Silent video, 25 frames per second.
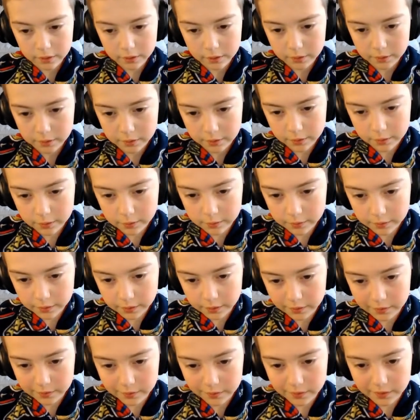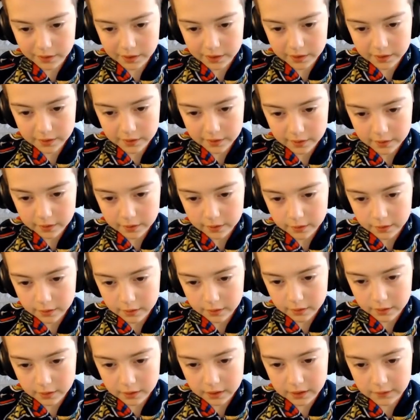We're going to get
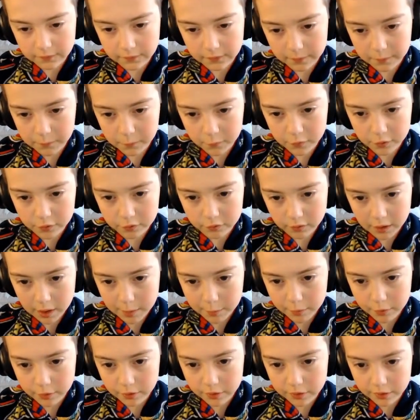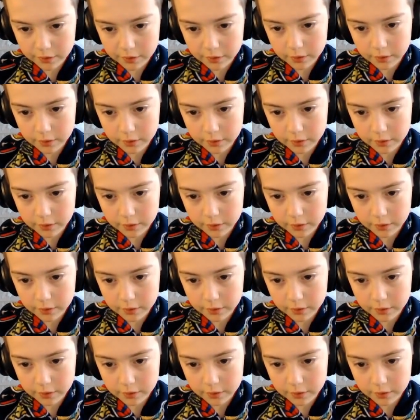even more trappers.